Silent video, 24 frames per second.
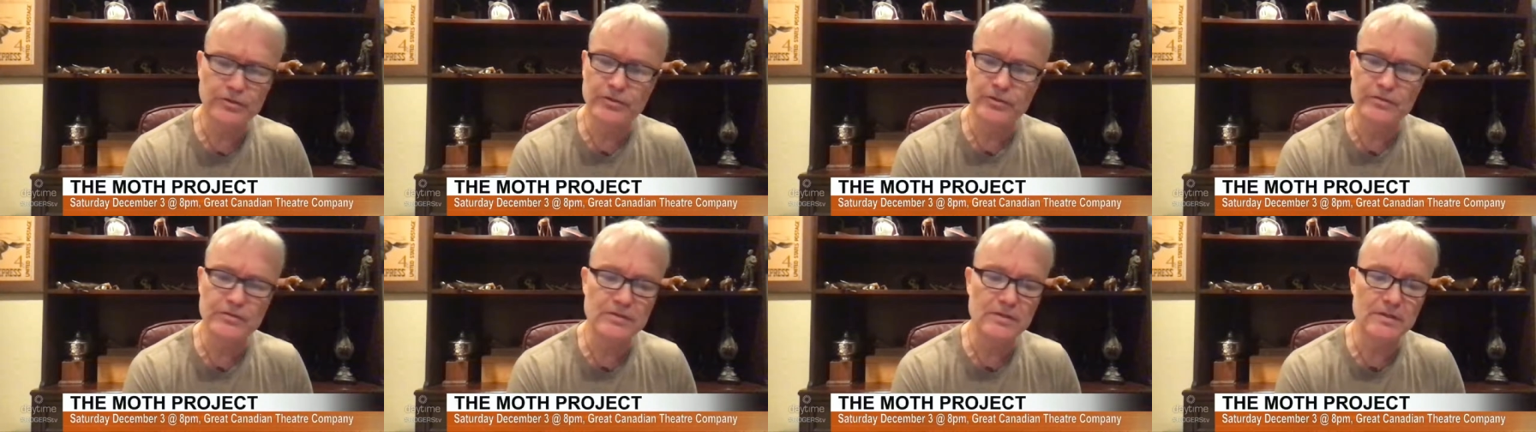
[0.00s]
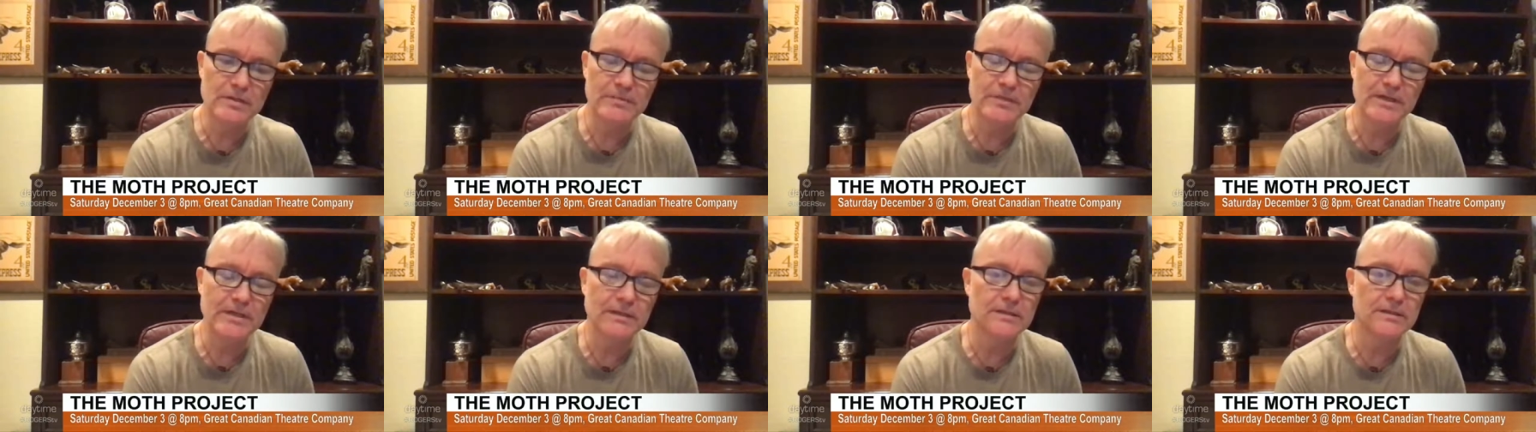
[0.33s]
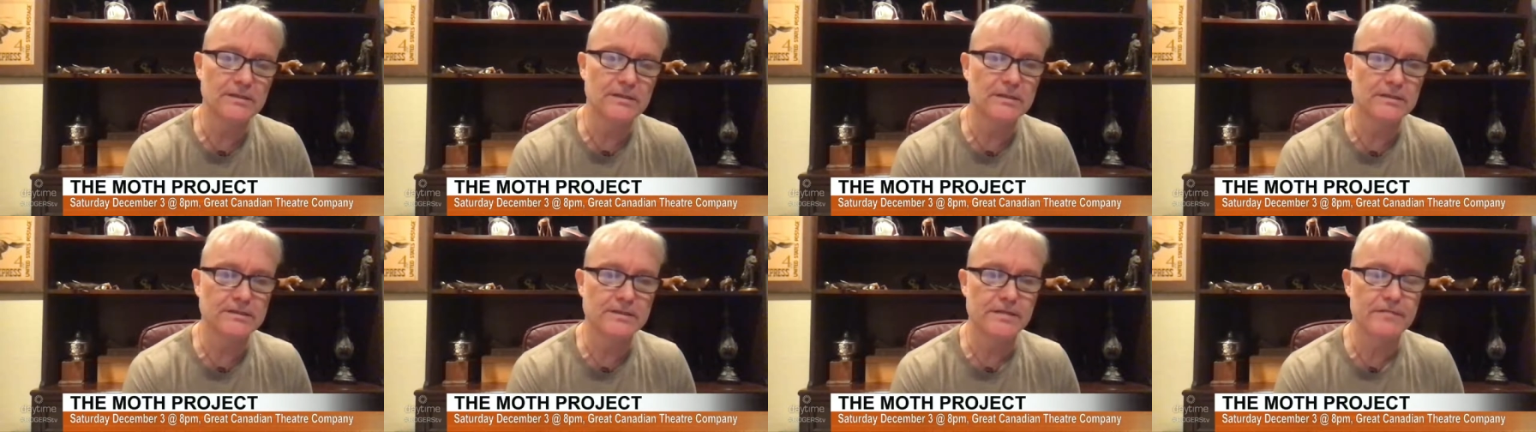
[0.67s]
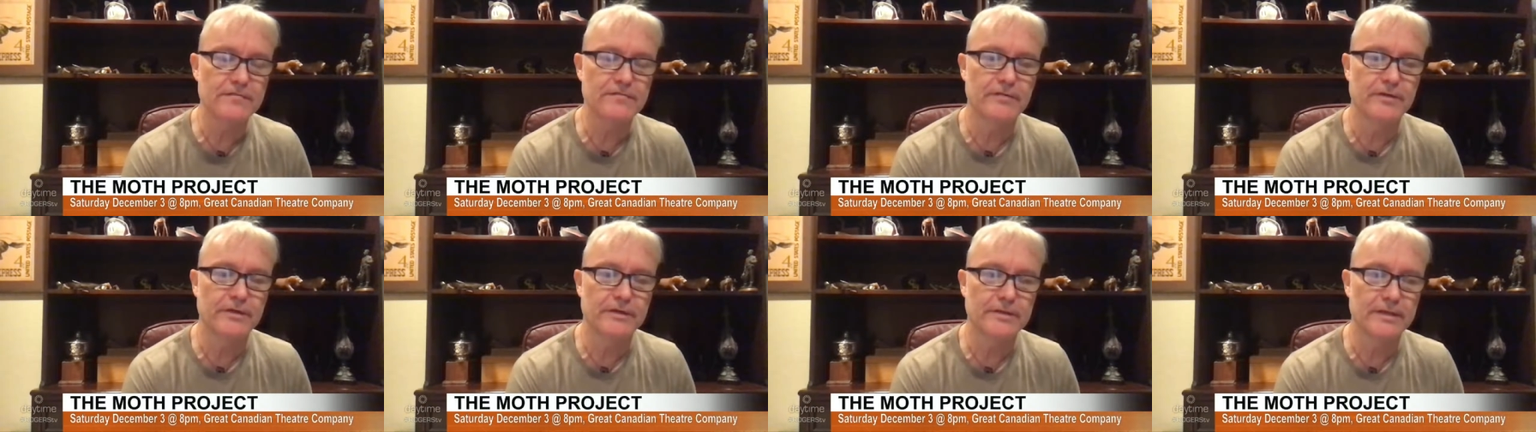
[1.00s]
do something a little
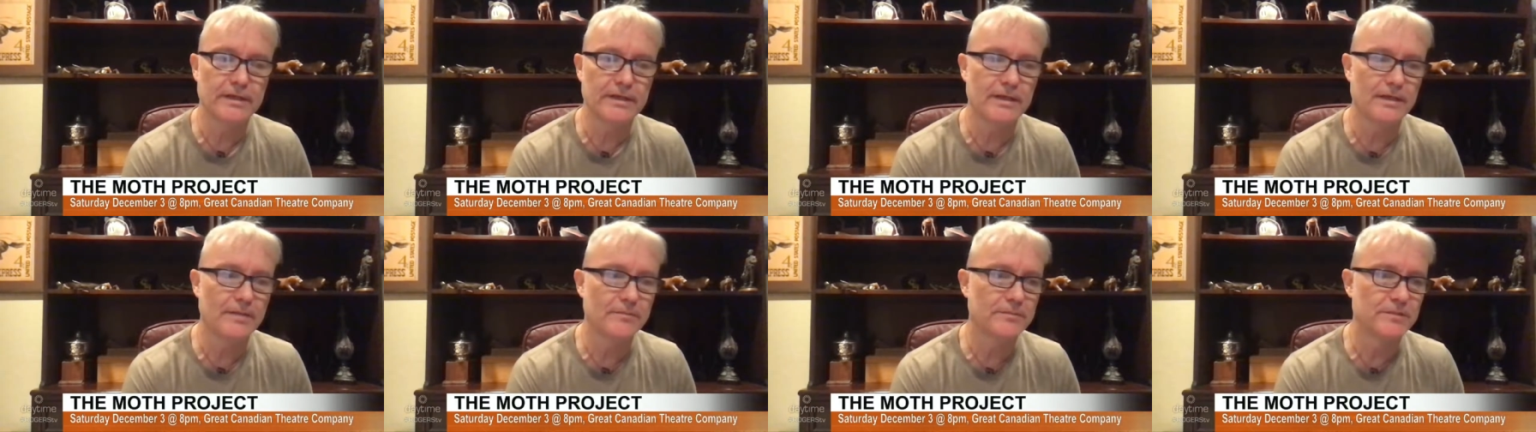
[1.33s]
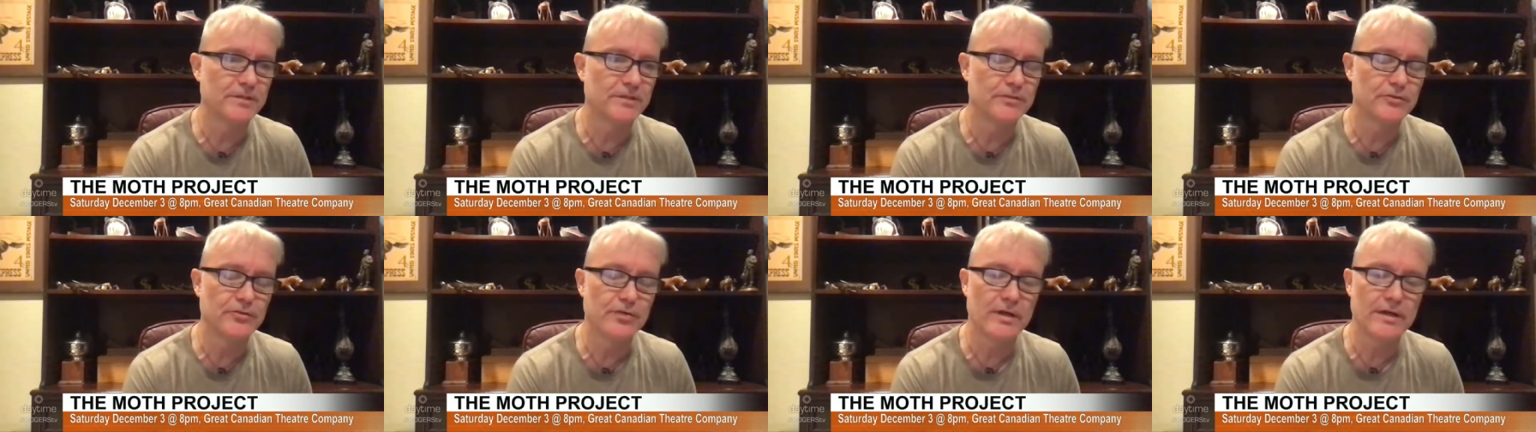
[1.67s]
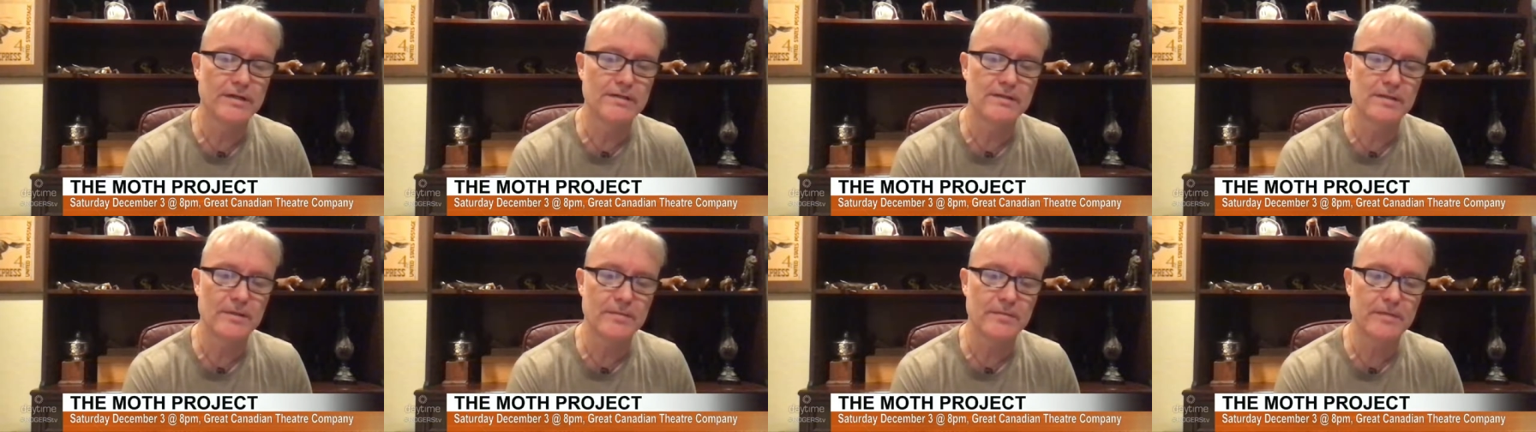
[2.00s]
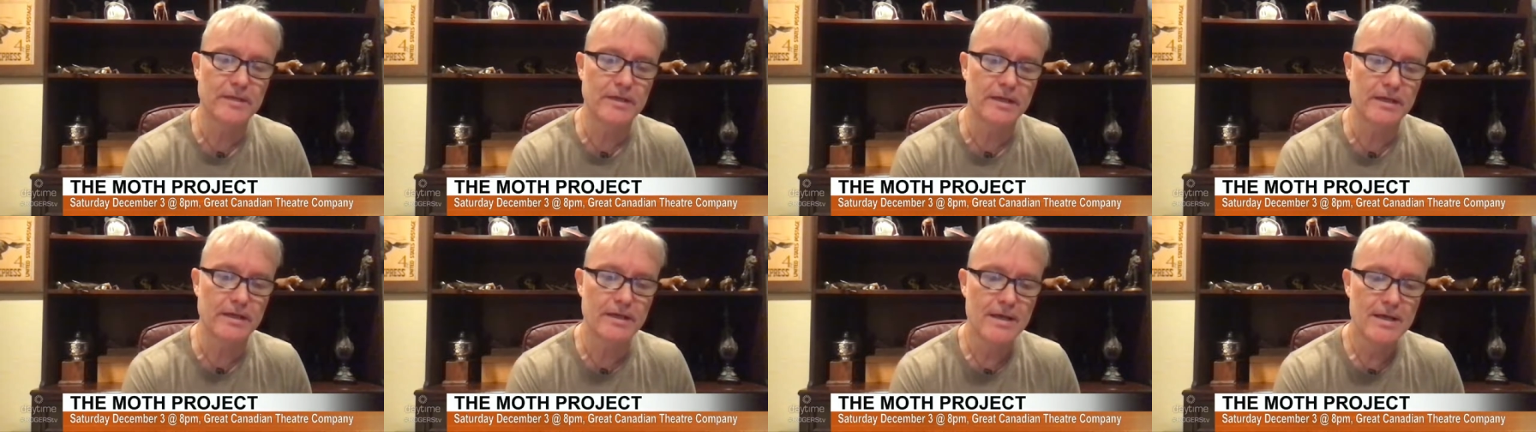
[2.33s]
different, um, to try
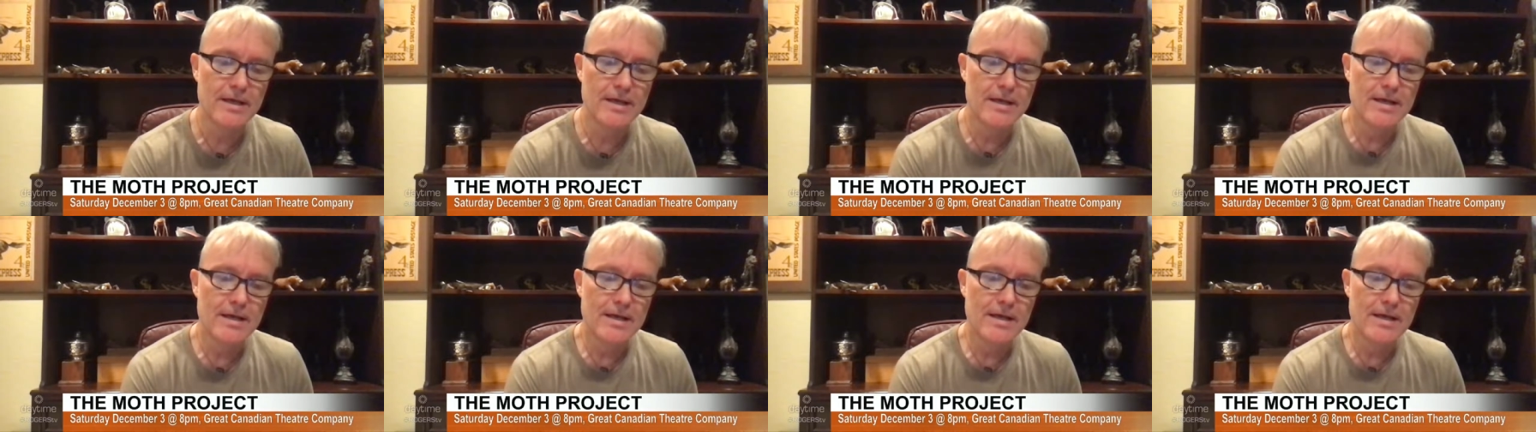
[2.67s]
something